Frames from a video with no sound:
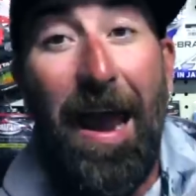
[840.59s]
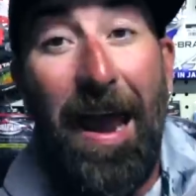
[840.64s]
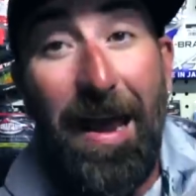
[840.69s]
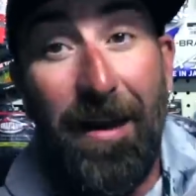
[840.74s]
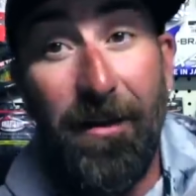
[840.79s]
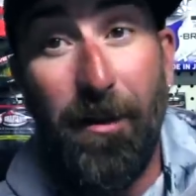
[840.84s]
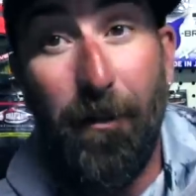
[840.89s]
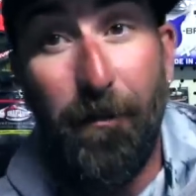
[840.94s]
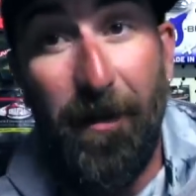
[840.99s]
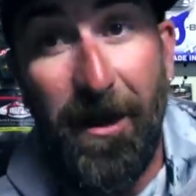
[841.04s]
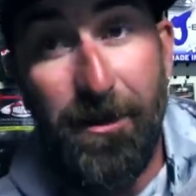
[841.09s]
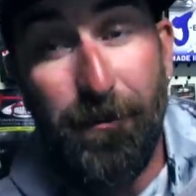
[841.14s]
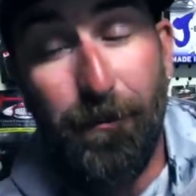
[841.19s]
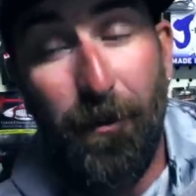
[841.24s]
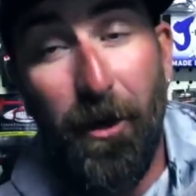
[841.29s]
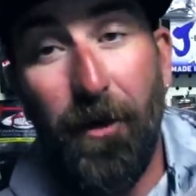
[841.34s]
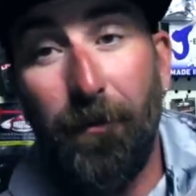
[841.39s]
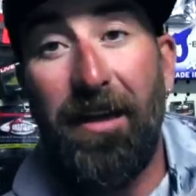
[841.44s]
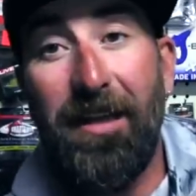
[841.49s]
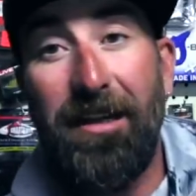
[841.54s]
And the best
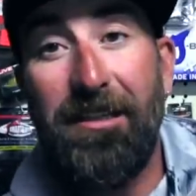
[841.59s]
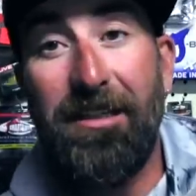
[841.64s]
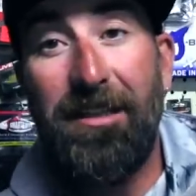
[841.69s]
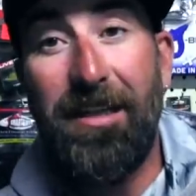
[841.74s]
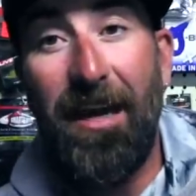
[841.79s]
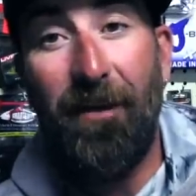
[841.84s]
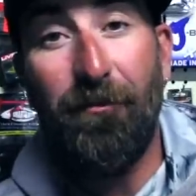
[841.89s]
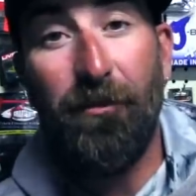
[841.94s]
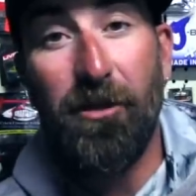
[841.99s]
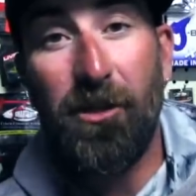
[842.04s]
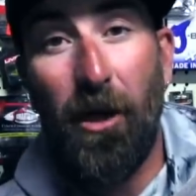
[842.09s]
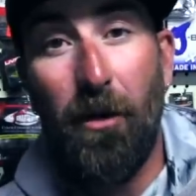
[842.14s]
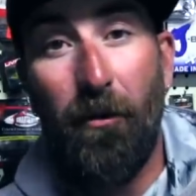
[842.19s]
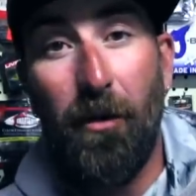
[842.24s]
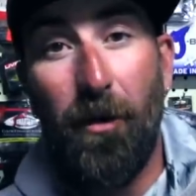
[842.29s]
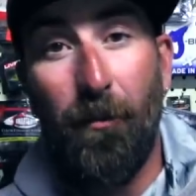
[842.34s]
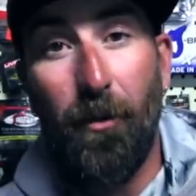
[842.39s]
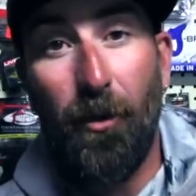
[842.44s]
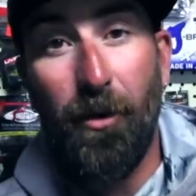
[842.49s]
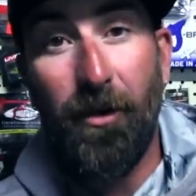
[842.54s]
part is Dave was all
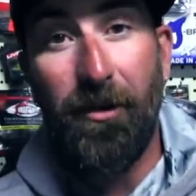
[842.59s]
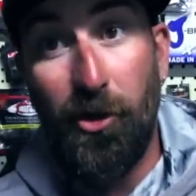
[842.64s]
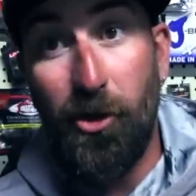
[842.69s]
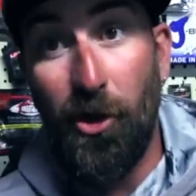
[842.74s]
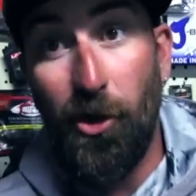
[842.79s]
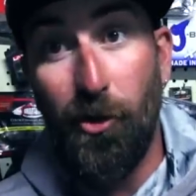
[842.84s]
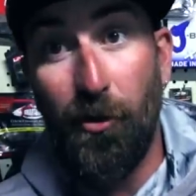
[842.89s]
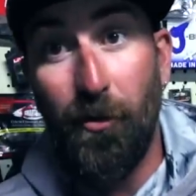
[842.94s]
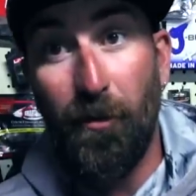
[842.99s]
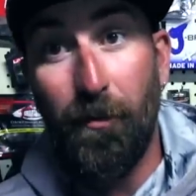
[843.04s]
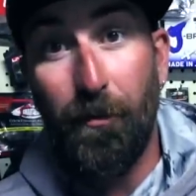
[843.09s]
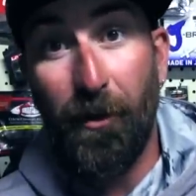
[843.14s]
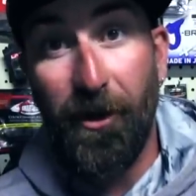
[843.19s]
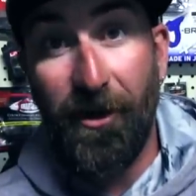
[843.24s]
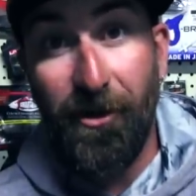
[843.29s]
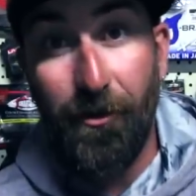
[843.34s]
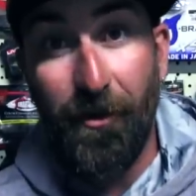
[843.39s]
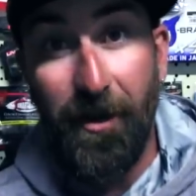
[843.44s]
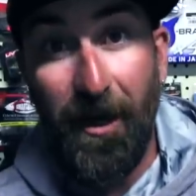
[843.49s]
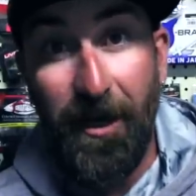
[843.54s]
on board to
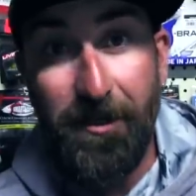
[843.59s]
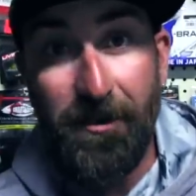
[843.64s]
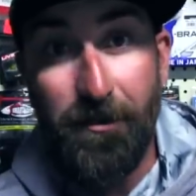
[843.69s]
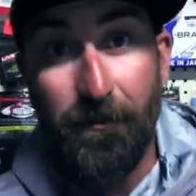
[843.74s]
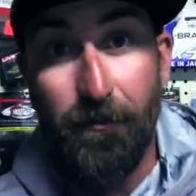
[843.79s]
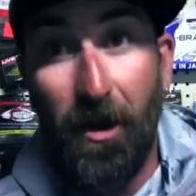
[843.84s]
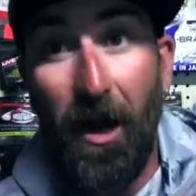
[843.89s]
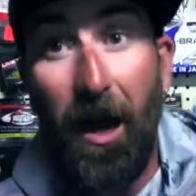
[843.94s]
bring you guys.